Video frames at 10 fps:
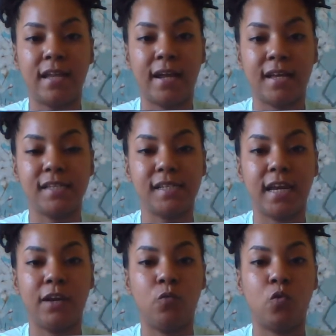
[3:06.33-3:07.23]
like I
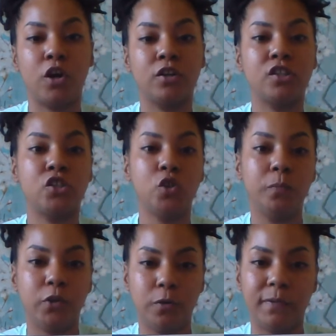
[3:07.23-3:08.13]
said, work
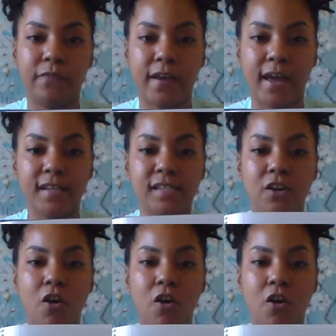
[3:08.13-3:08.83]
super duper fast,